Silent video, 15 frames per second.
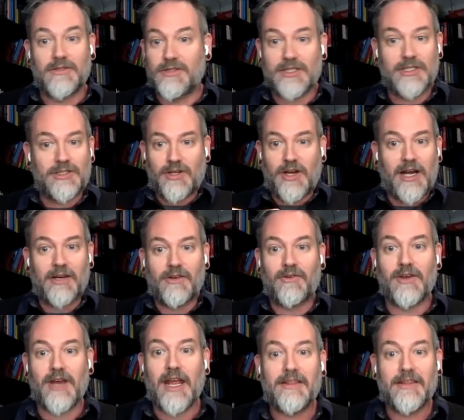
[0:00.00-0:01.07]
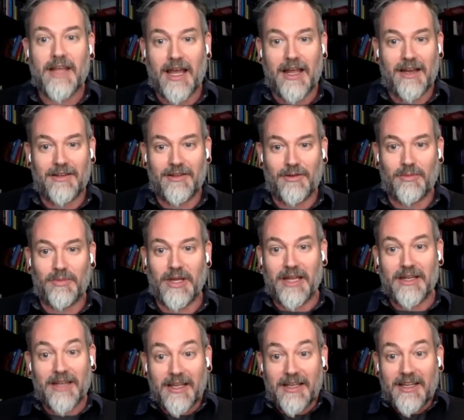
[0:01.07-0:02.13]
just try to create that a little
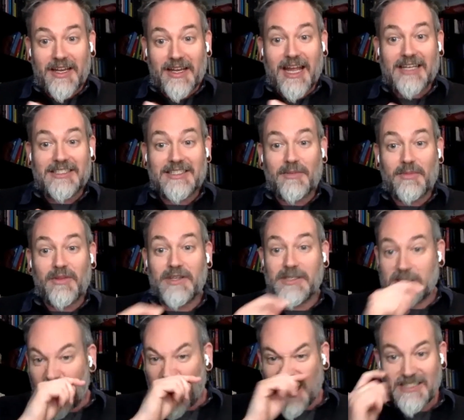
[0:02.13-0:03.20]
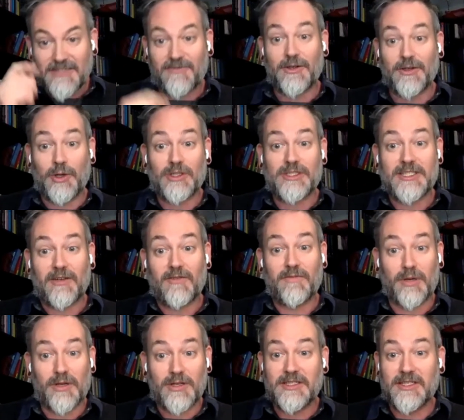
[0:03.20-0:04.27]
bit, like connect some of the dots for yourself
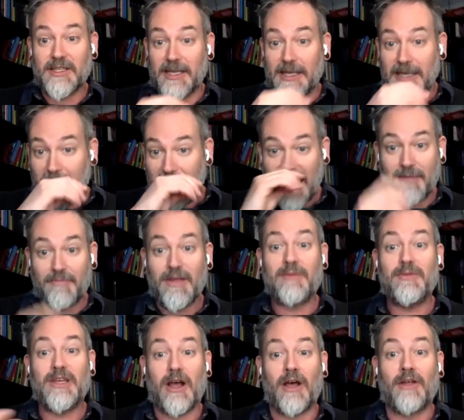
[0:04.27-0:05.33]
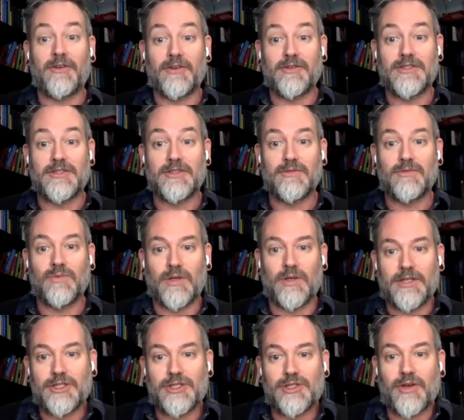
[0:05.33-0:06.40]
personally, and maybe others will
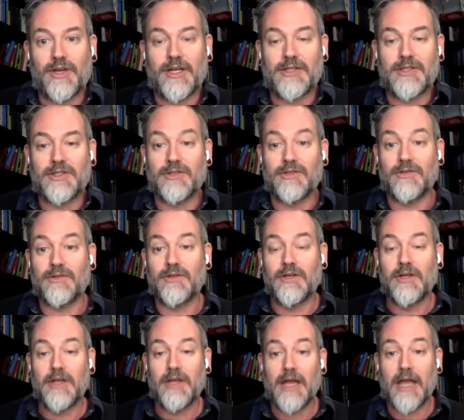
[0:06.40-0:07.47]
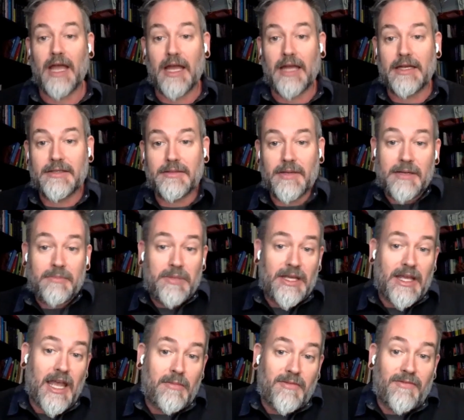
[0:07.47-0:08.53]
enjoy it too. and it
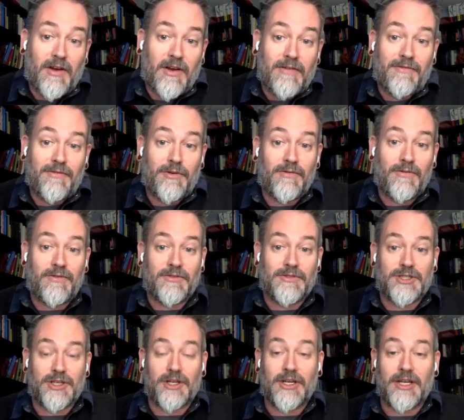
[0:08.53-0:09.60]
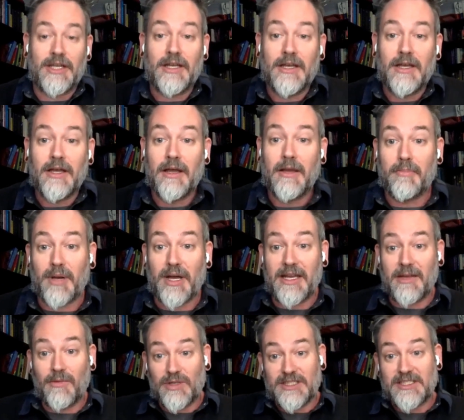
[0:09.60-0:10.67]
became a very fruitful journey. But
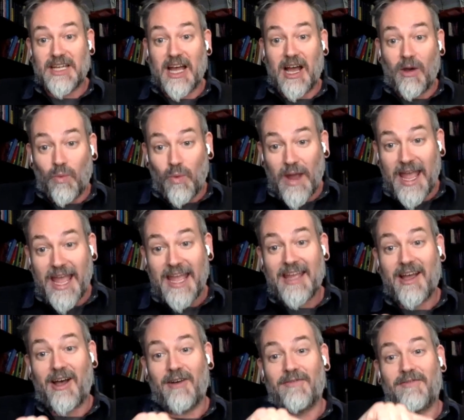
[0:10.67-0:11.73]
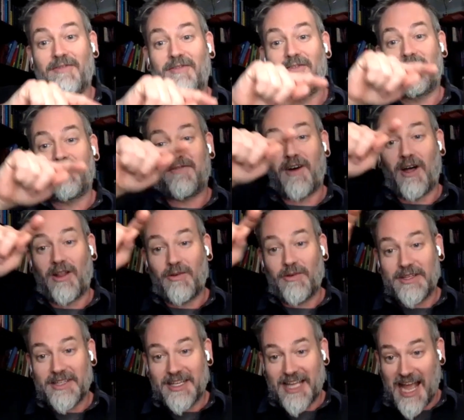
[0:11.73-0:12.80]
it was a way of
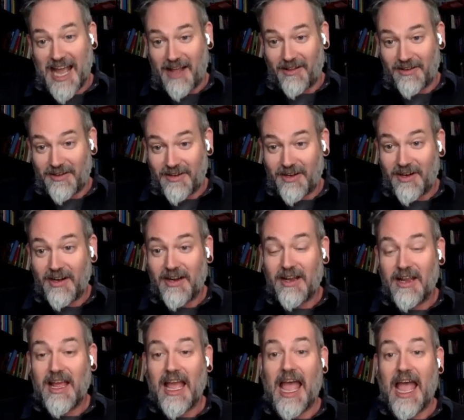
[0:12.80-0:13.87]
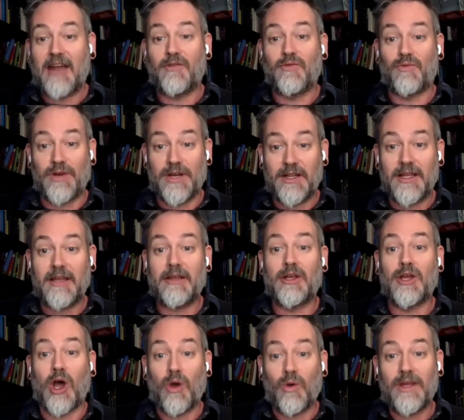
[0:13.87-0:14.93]
following the calendar and really
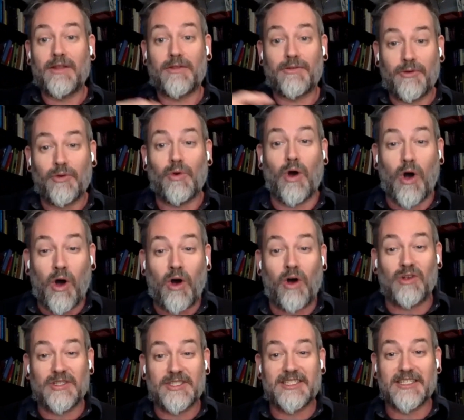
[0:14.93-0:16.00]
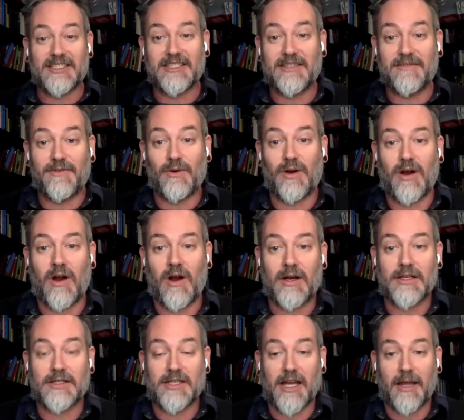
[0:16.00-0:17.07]
going through all 64
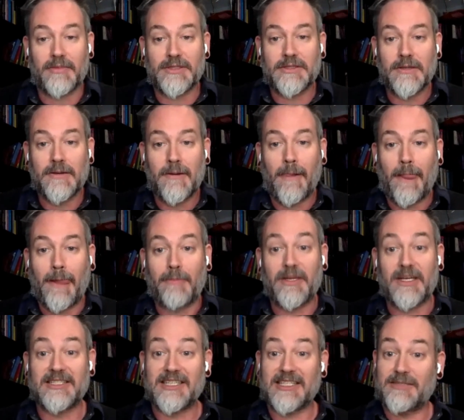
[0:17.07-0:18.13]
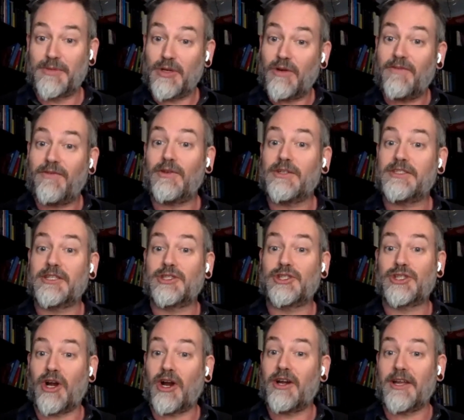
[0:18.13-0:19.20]
archetypes. Because as beautiful as the
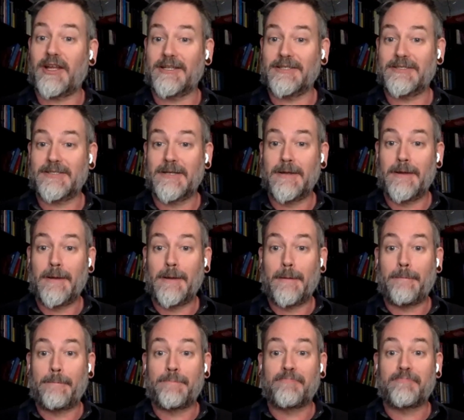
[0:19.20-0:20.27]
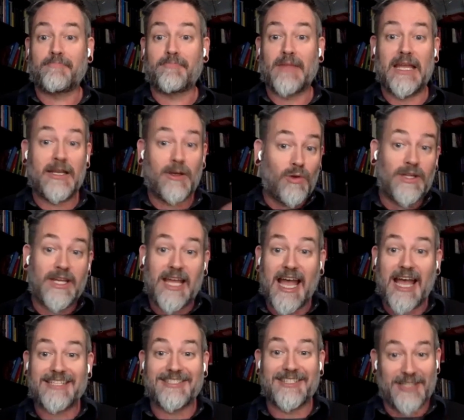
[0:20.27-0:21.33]
chart is, it only
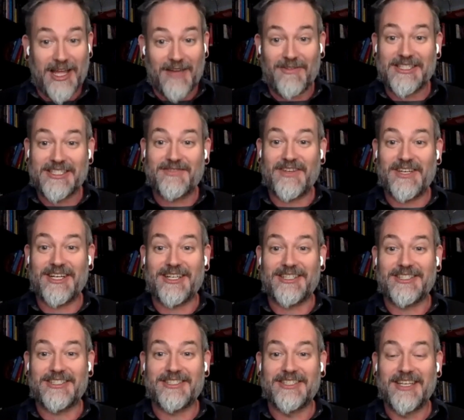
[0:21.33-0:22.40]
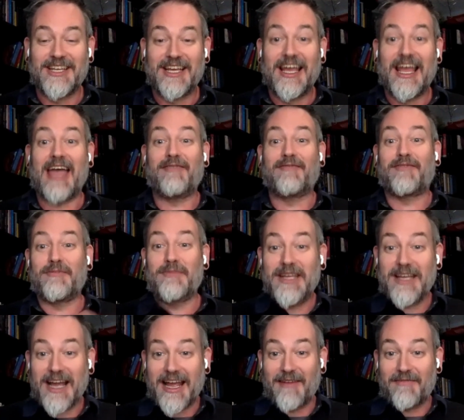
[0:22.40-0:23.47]
has 11 spheres. And for
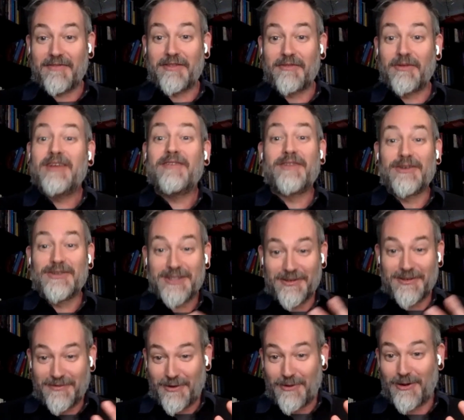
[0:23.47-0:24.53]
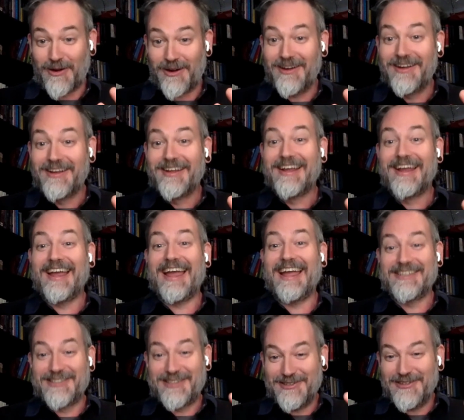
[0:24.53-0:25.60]
me, I have three of those are four,
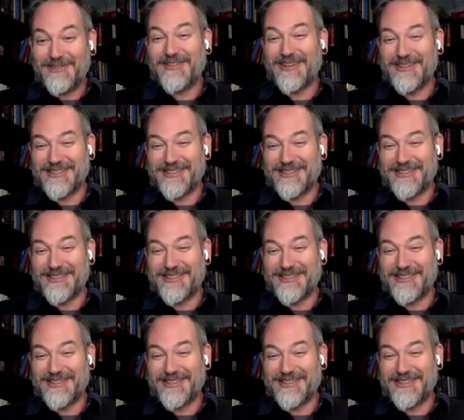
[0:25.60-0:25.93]
and two of